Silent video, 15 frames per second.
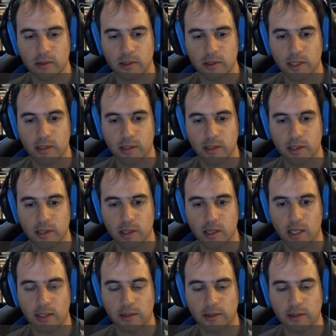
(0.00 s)
the idea,
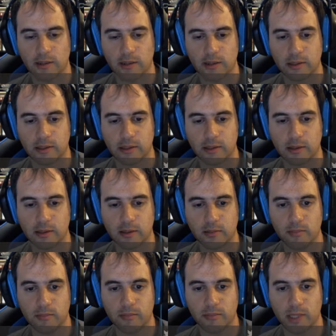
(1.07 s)

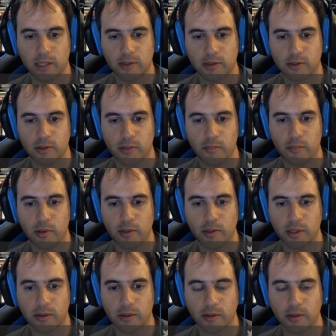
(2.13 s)
until at some point
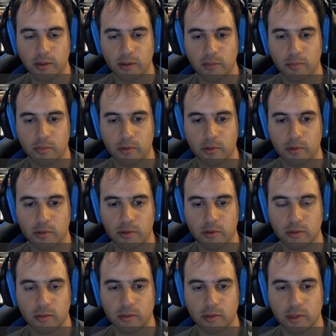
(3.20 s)
I think the computer is
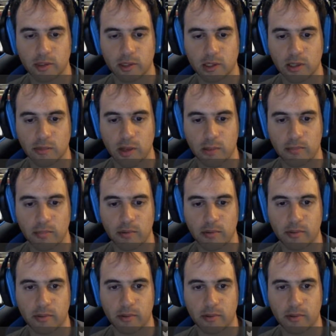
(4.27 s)
going to give up.